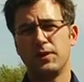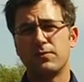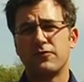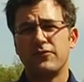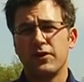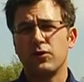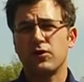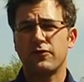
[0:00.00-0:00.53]

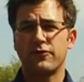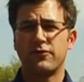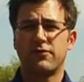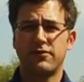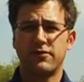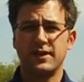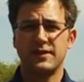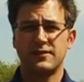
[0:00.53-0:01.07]
People very
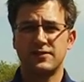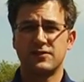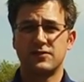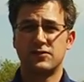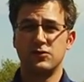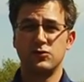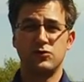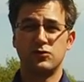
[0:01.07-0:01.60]
often think
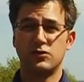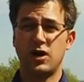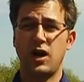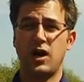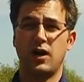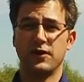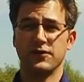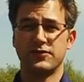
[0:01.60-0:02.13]
this is due to
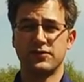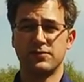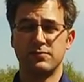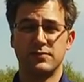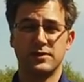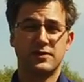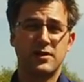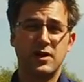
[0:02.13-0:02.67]
cars,
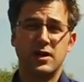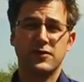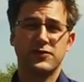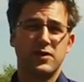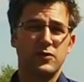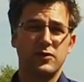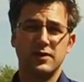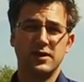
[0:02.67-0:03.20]
but
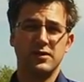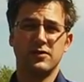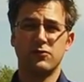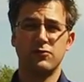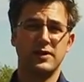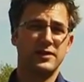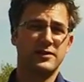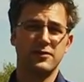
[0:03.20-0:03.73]
cars are only
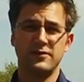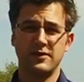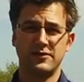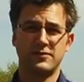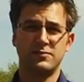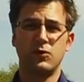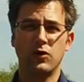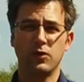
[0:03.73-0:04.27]
a
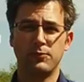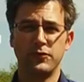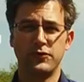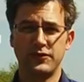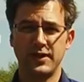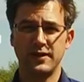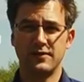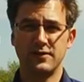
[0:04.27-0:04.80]
relatively small
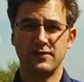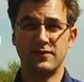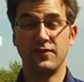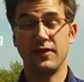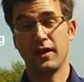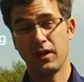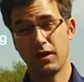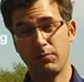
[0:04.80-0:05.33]

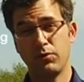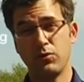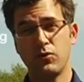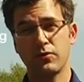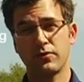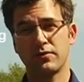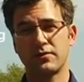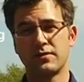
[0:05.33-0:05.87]
percentage. They are
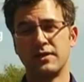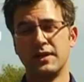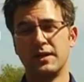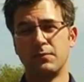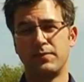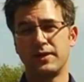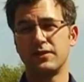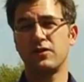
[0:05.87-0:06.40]
important,
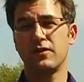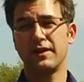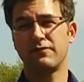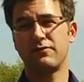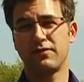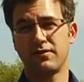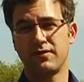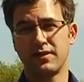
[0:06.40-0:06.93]
but not
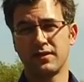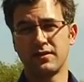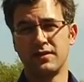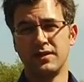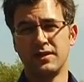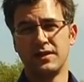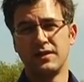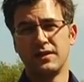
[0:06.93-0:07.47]
everything.
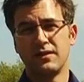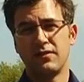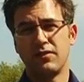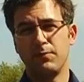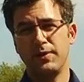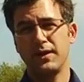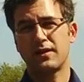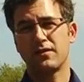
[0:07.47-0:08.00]

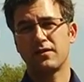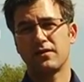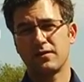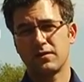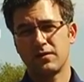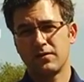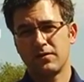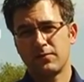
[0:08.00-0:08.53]
The big,
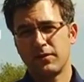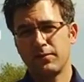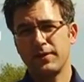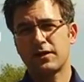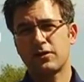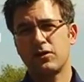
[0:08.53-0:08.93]
the